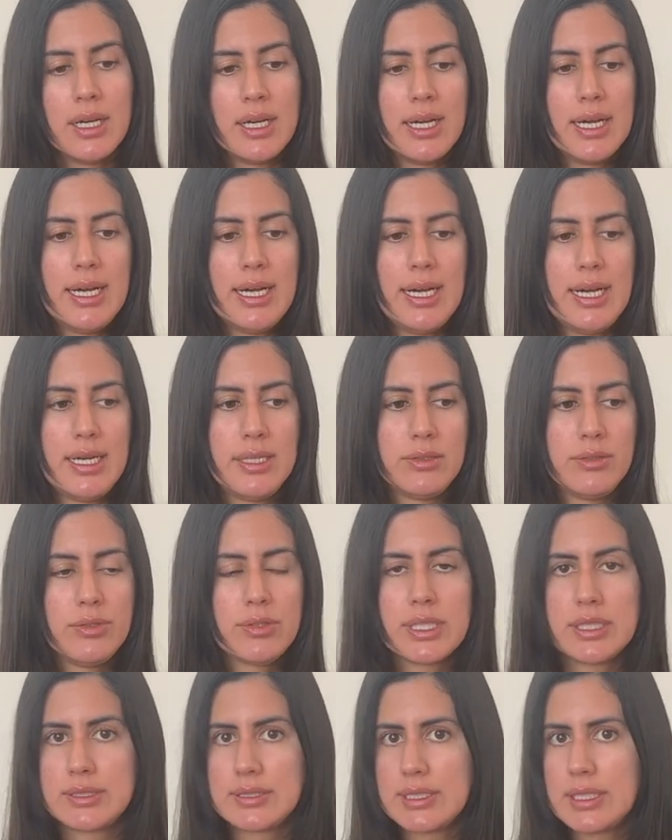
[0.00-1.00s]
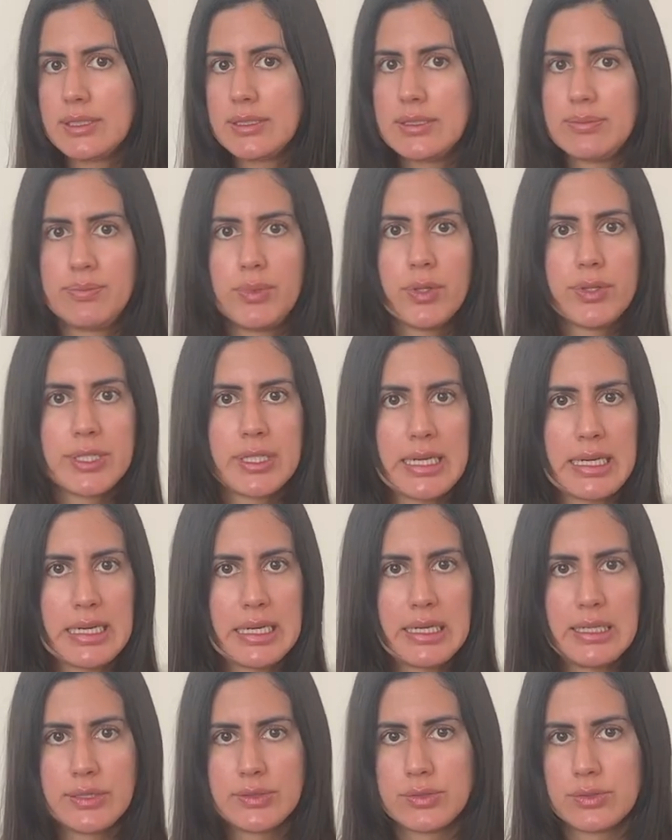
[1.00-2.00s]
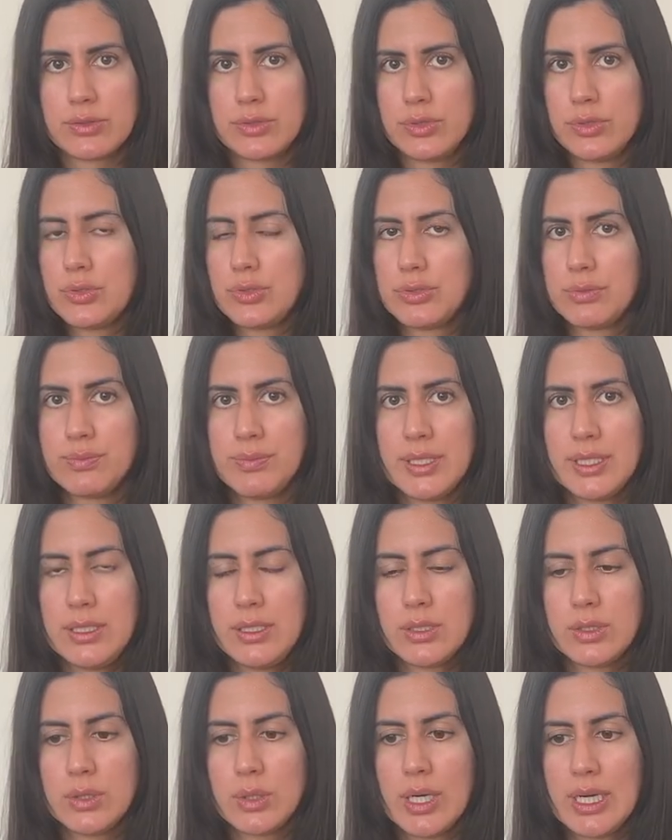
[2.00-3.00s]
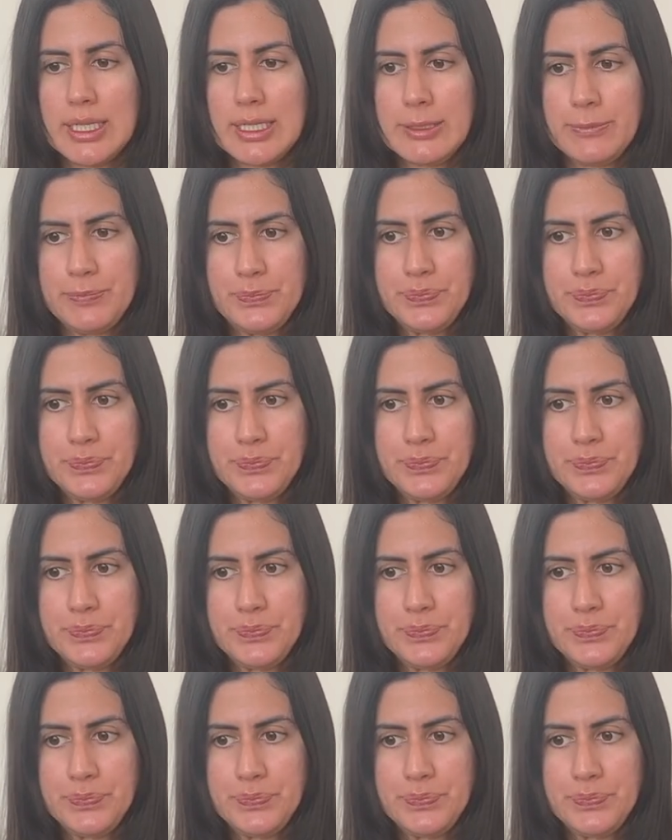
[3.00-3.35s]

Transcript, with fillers: and you can start a podcast or YouTube video and